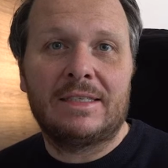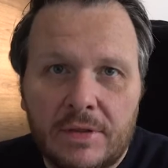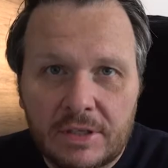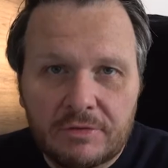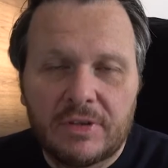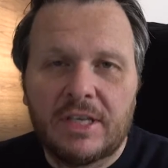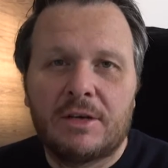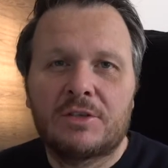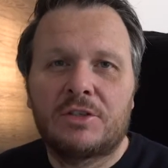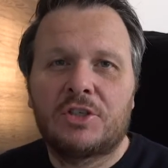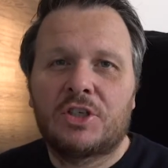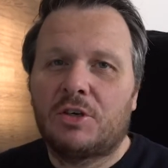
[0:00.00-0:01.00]
and this video is
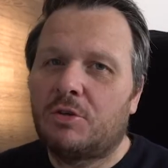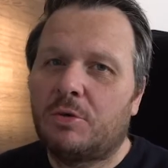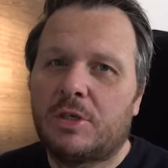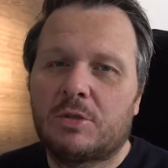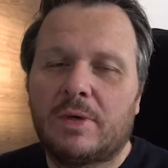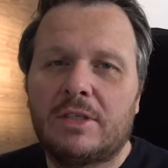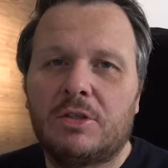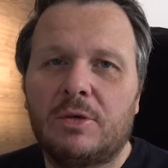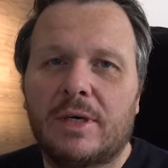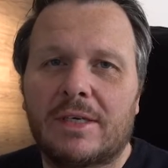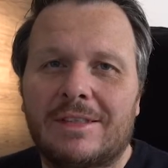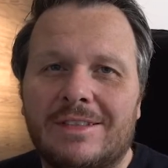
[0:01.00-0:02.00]
going to show you the quickest way to do
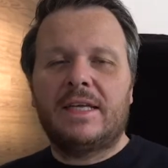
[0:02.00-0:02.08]
it.